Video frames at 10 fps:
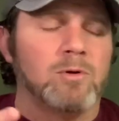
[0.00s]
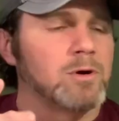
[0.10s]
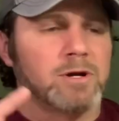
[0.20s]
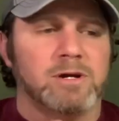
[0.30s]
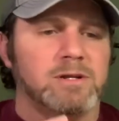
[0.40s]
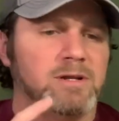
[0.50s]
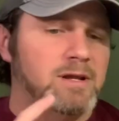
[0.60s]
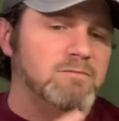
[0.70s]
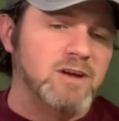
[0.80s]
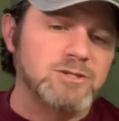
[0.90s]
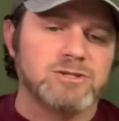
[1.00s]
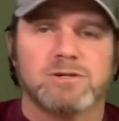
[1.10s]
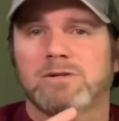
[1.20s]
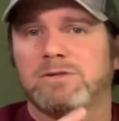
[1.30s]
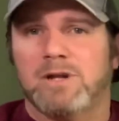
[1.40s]
or a good
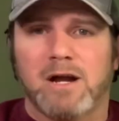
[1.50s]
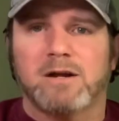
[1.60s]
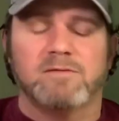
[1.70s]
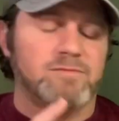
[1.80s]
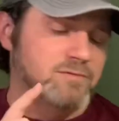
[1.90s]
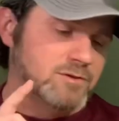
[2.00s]
adventure, narrative,